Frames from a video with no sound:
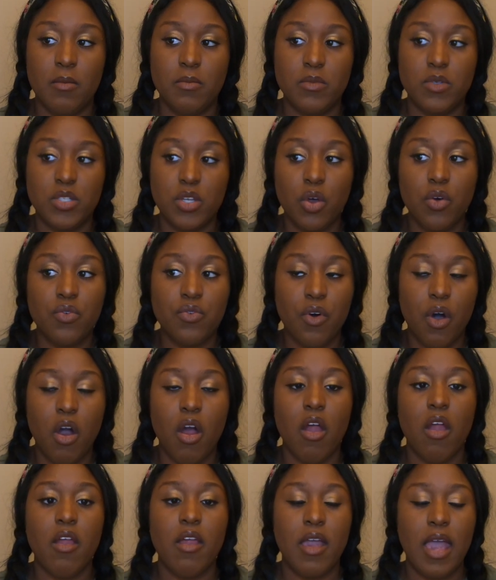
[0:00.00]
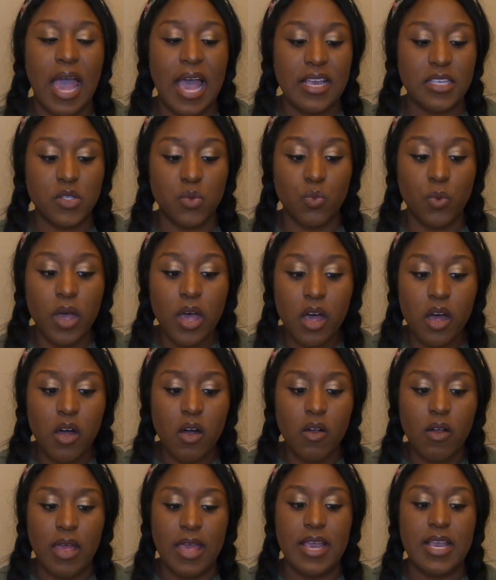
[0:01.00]
so far as
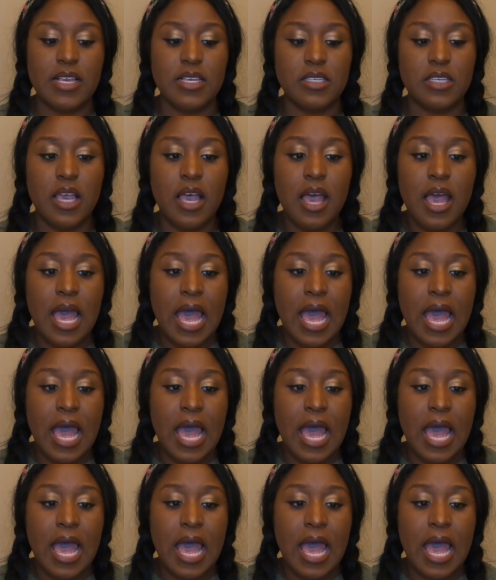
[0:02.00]
well is,